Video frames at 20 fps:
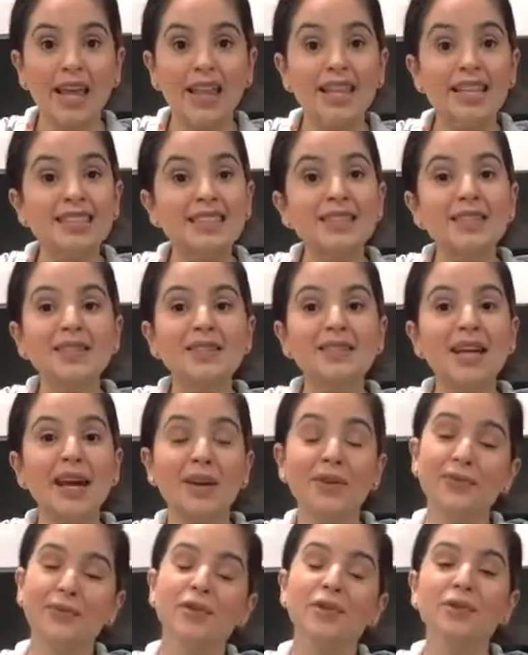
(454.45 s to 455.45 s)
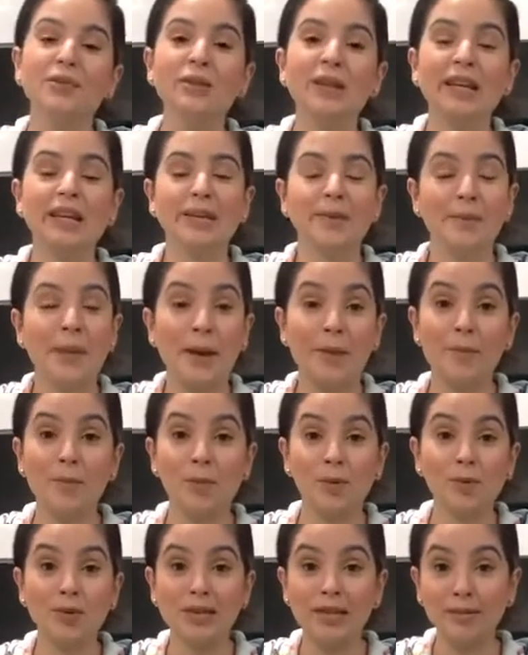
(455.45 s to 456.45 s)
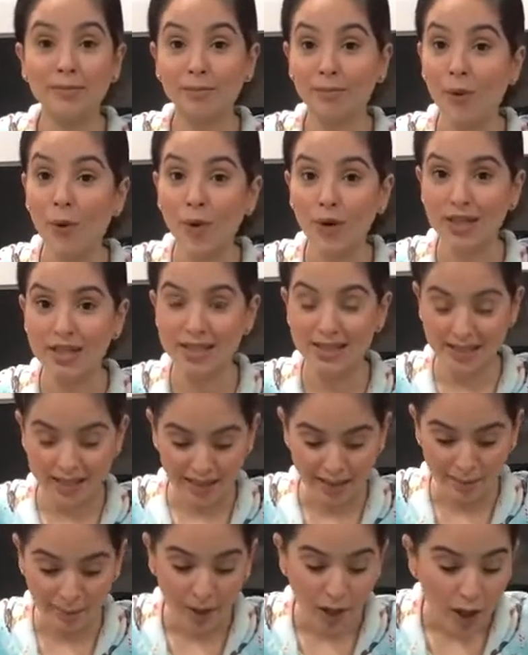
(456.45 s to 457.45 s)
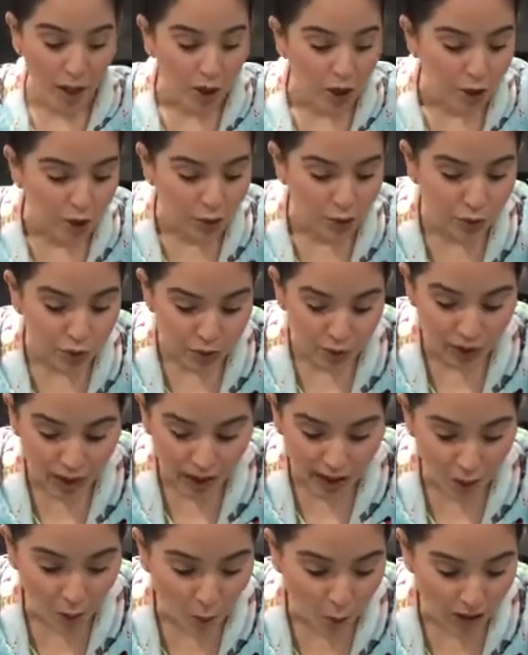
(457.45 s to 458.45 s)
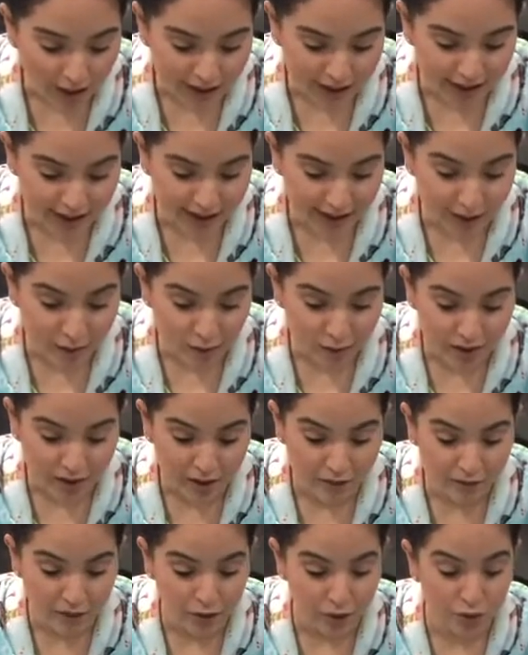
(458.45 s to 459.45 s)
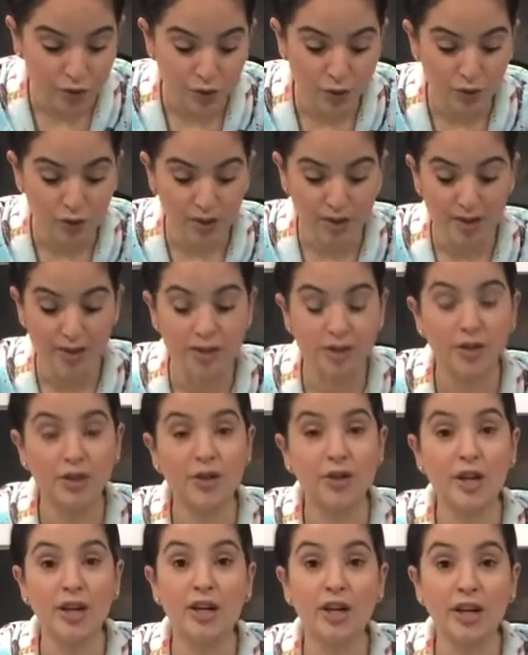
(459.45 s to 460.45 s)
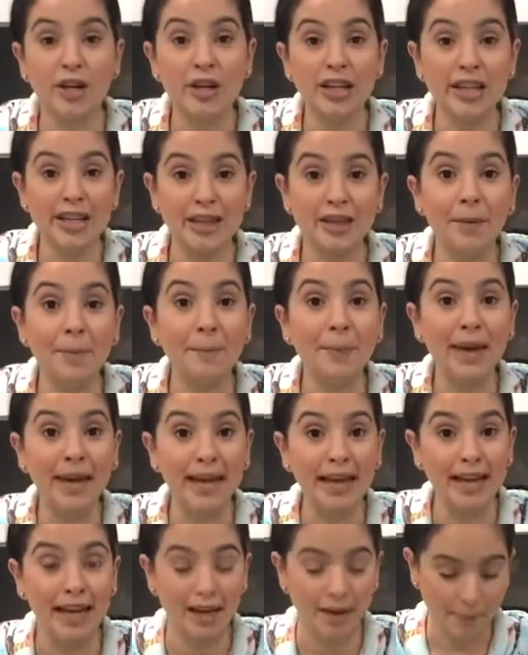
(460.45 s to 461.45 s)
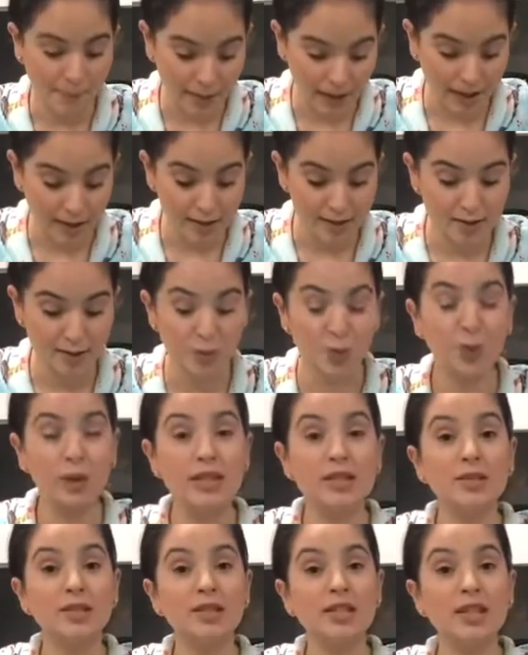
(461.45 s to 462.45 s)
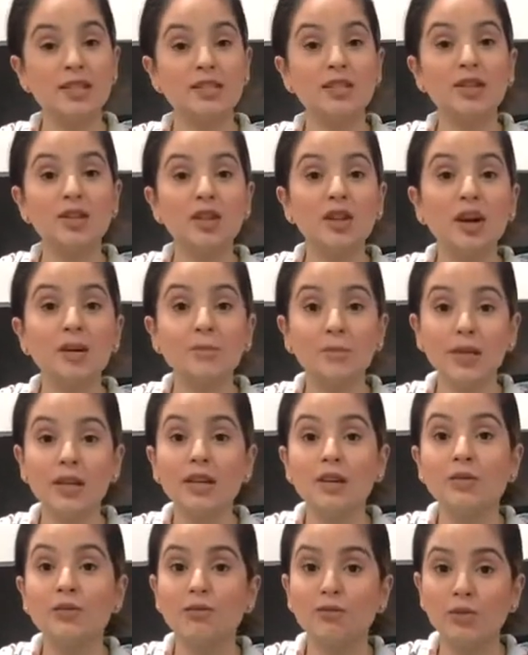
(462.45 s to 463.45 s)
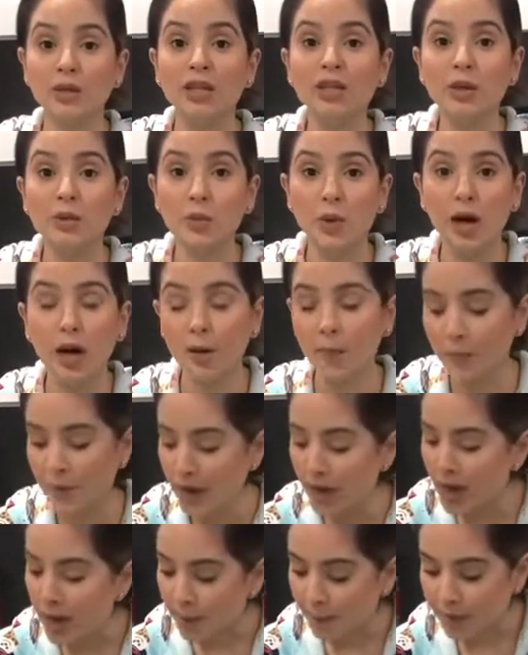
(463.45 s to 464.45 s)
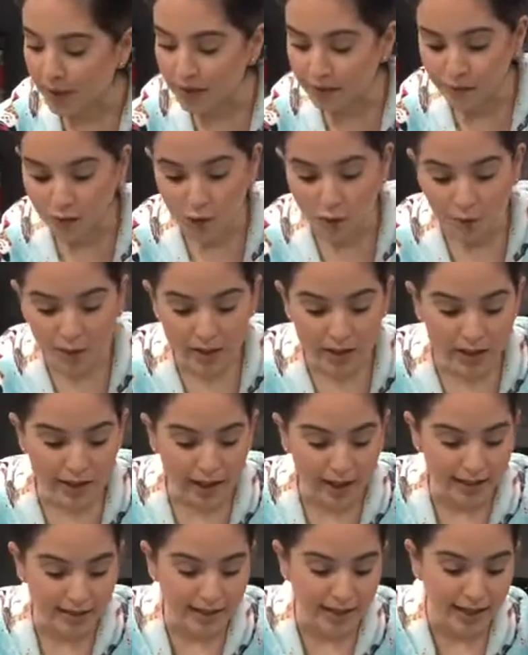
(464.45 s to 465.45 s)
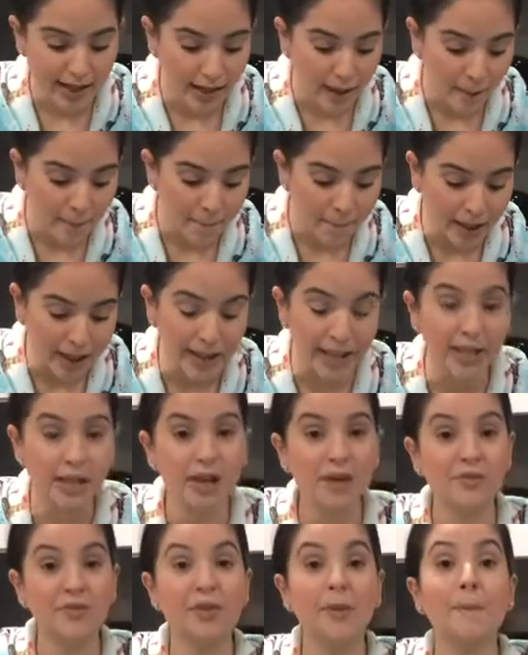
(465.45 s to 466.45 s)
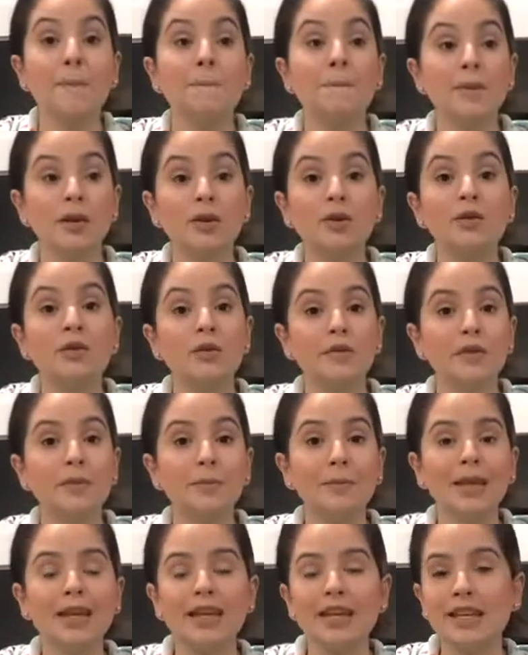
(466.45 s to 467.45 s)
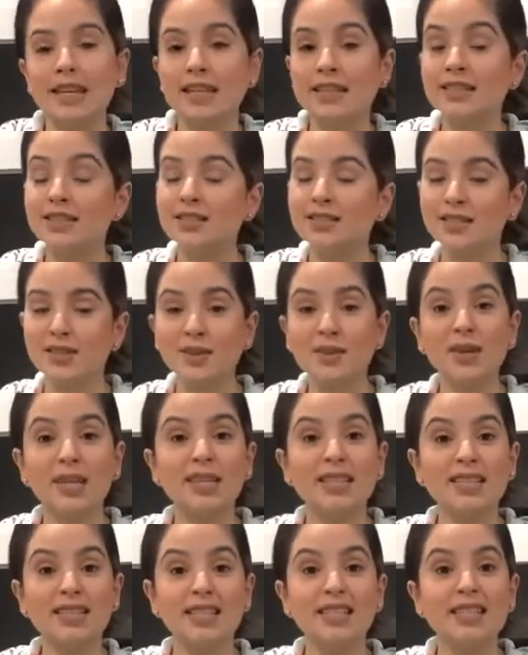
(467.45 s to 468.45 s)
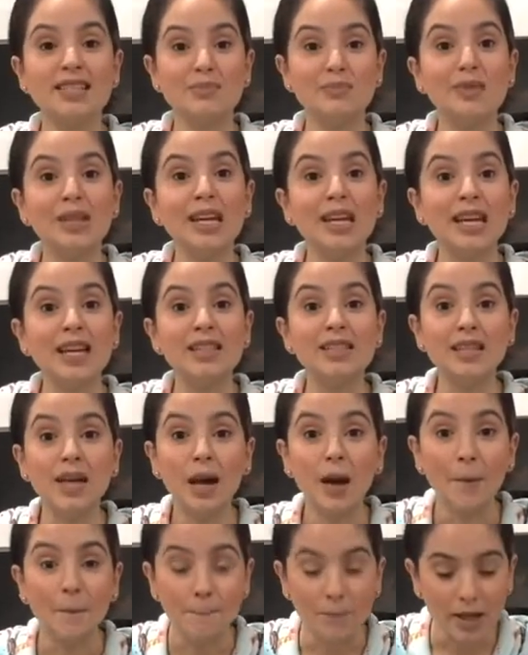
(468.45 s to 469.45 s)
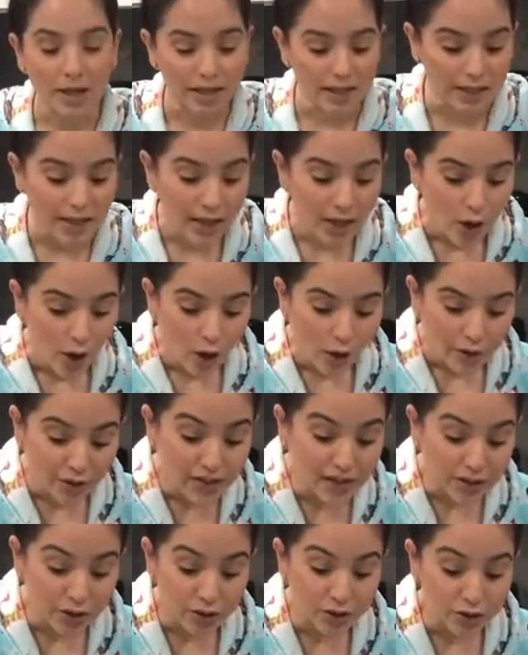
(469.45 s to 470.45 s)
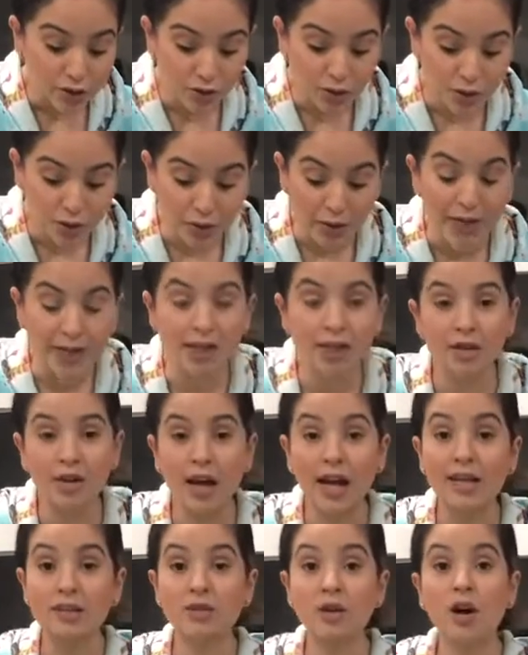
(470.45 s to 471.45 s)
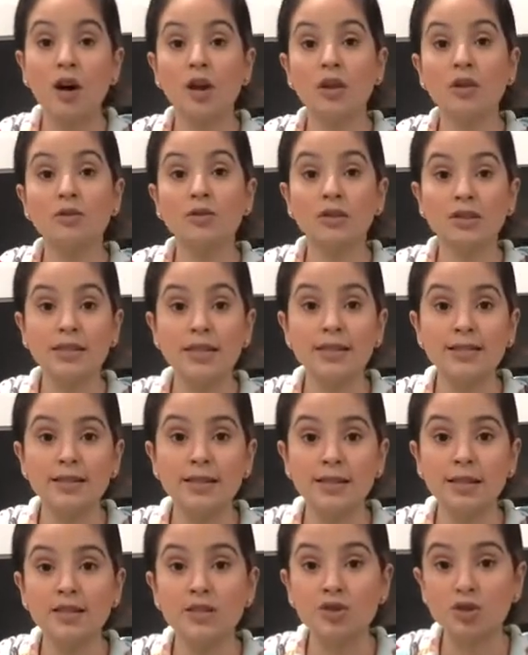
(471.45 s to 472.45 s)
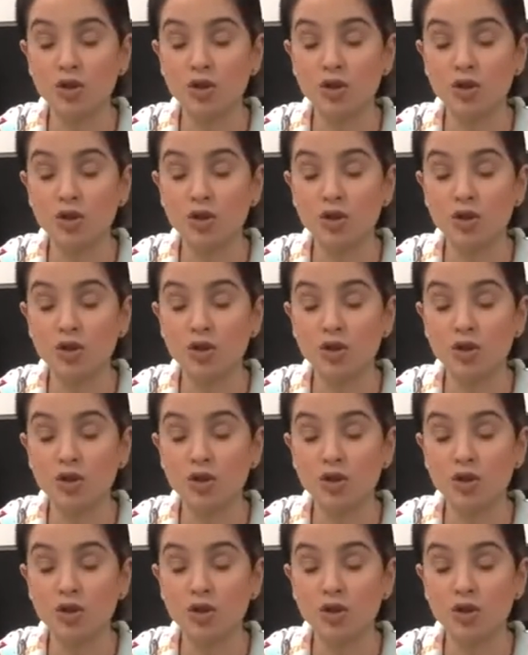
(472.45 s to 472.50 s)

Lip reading: This is, I feel like, my most important tip. You do not want to get rid of the juices that are in the pan, because we seasoned our meat really well. But if you were to like take a bite of the middle of the meat, it's still going to taste bland. But this juice right here has all those seasonings.